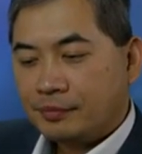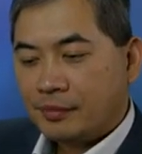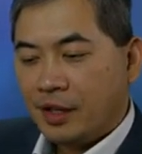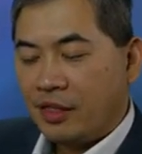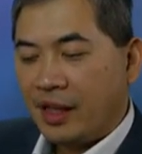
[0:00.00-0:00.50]

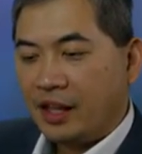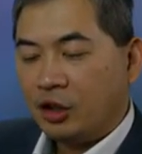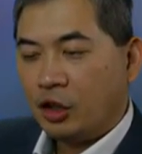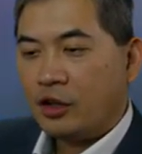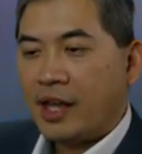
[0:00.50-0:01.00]
they
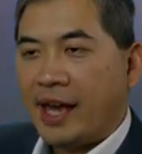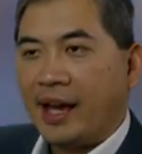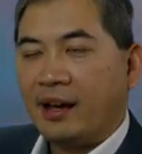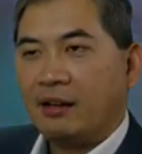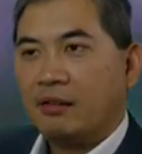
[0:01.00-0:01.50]
look
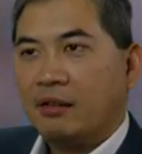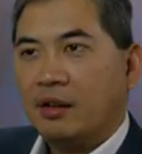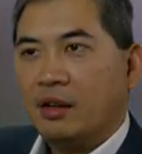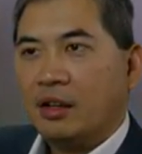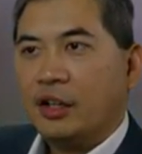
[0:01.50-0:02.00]
at,
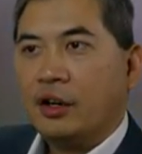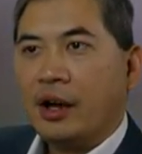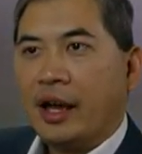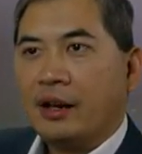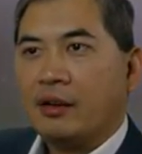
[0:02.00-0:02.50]
you know,
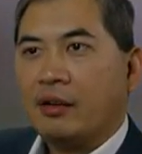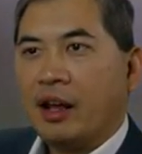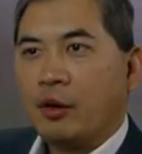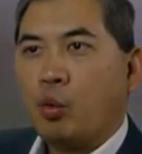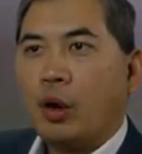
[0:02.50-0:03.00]
at
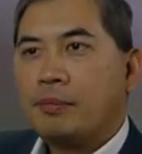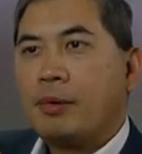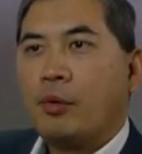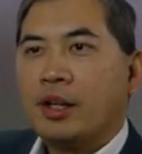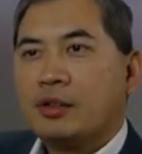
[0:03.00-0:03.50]
at what
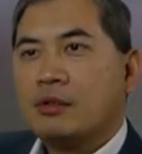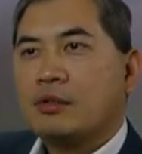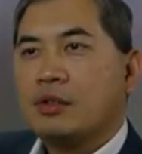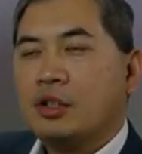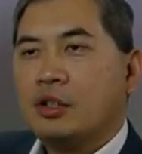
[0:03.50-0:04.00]

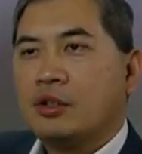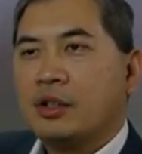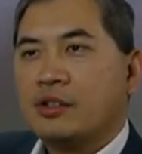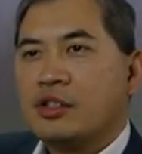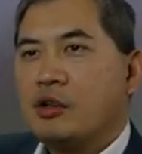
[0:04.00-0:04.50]
point do,
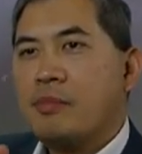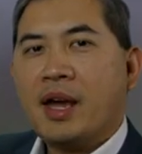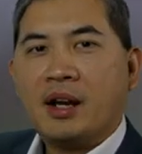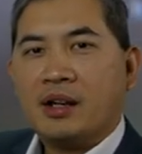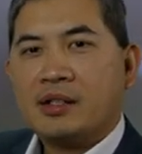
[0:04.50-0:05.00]
does
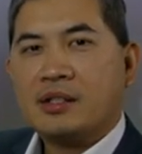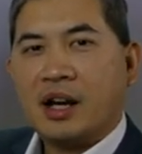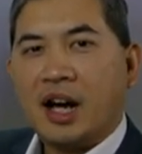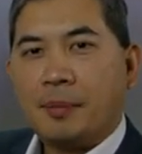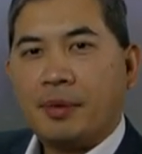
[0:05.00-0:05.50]
humanity
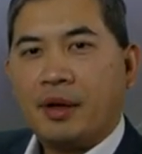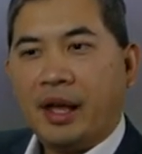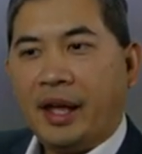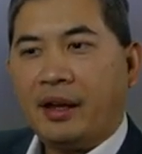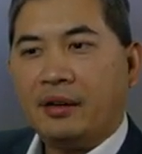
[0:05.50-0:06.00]
stop
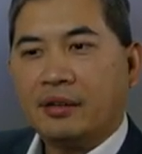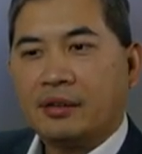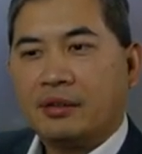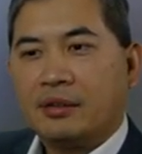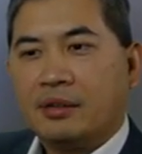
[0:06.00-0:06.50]
and
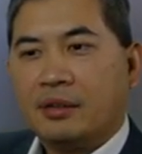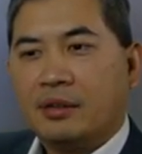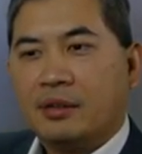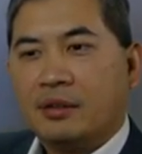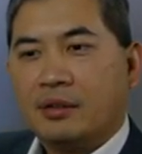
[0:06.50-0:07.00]

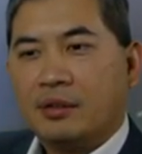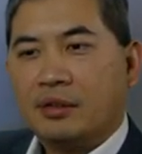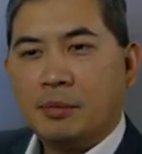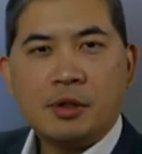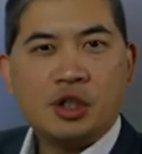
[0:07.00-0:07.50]

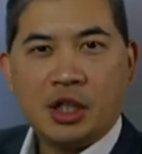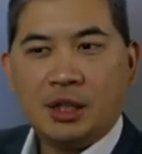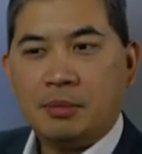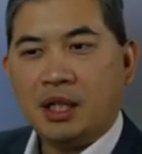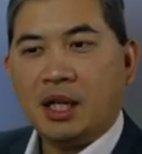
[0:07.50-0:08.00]
the
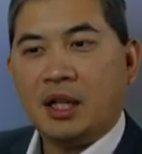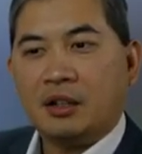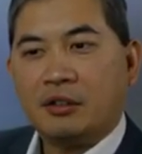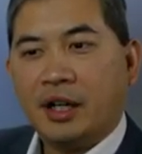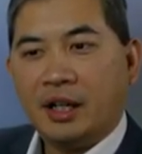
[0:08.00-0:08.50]
machine begin,
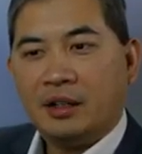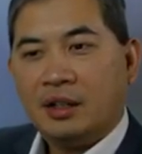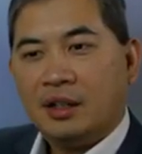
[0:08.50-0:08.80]
right?